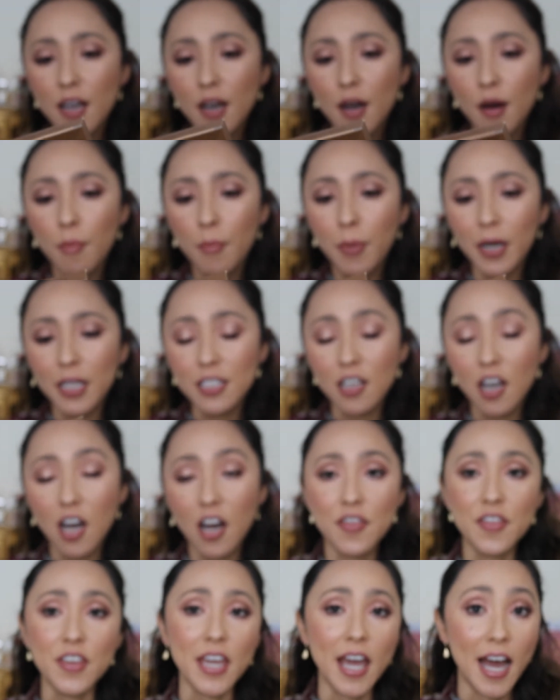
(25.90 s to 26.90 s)
but on
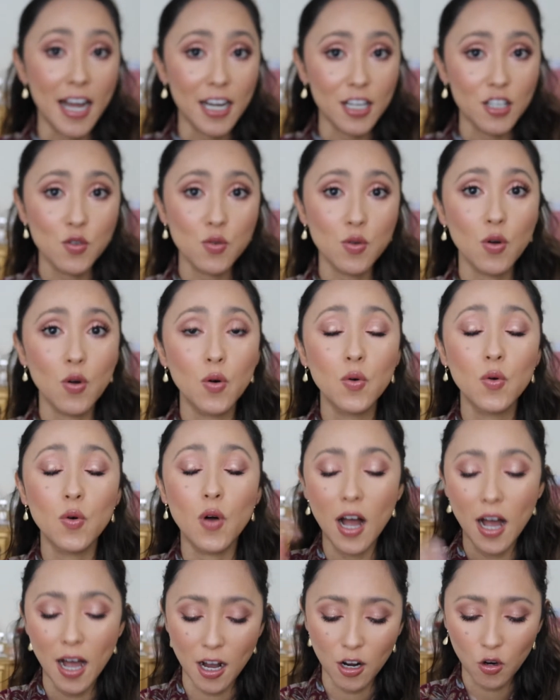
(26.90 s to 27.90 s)
the actual
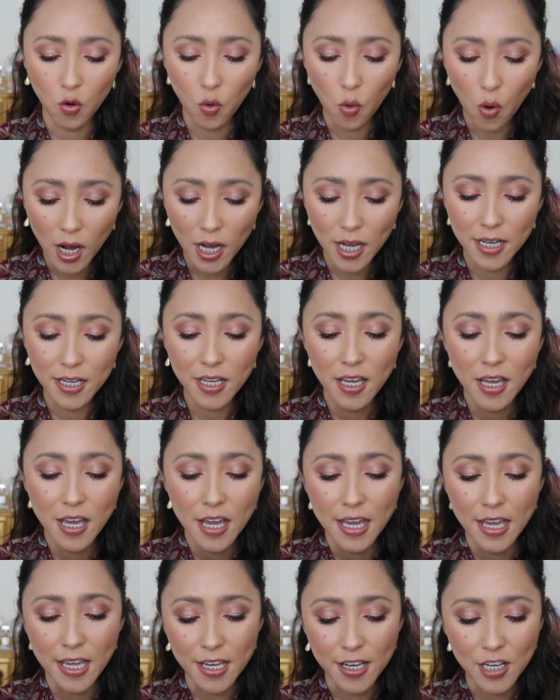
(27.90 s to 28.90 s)
quad,
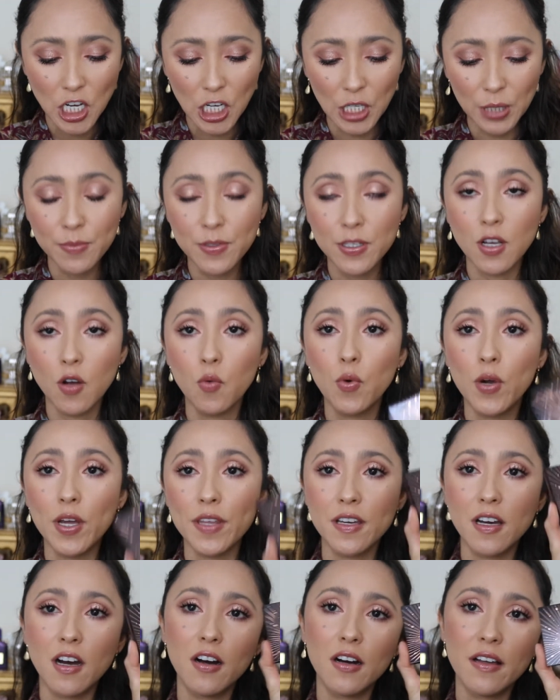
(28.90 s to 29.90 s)
it comes with
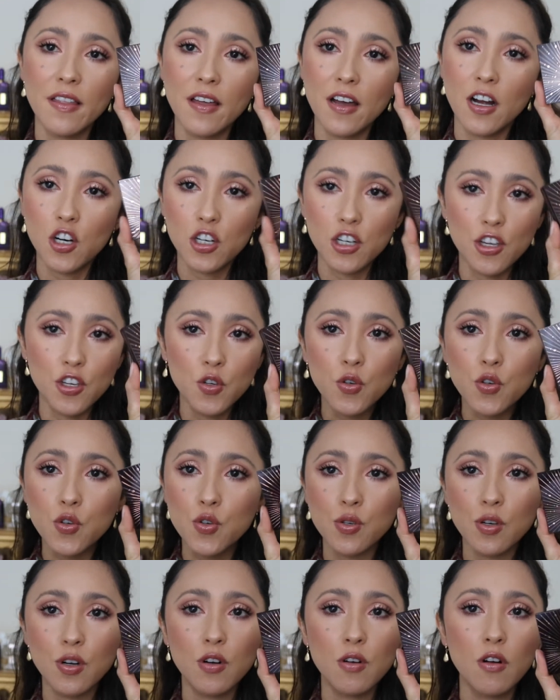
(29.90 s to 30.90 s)
her
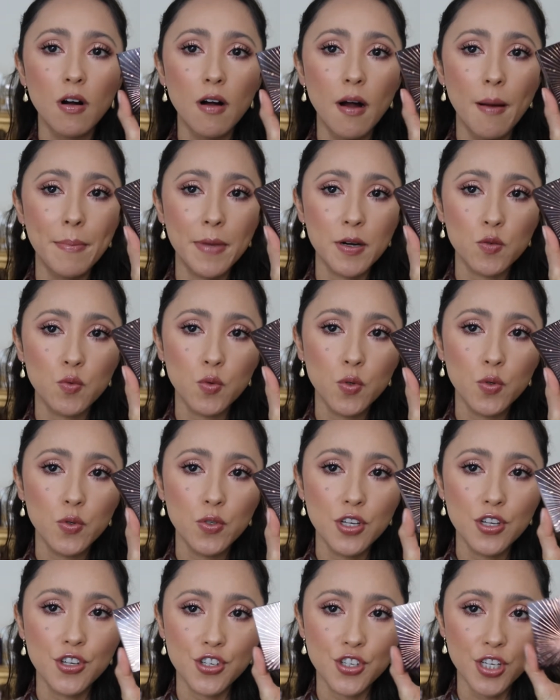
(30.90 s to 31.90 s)
usual maroon
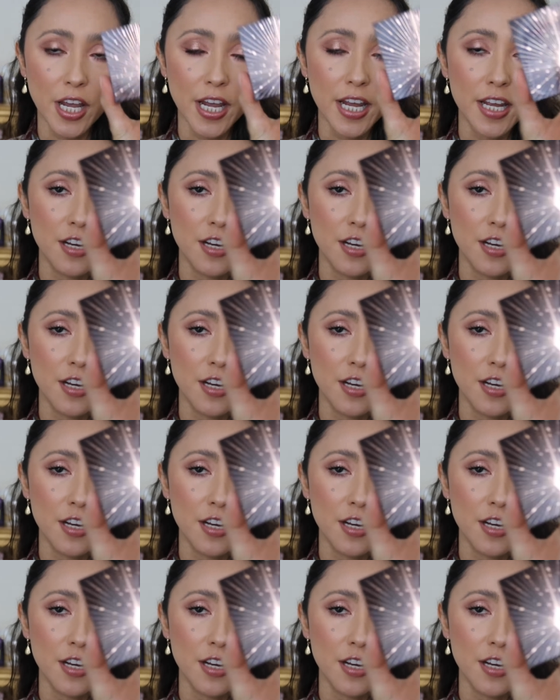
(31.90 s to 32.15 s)
shade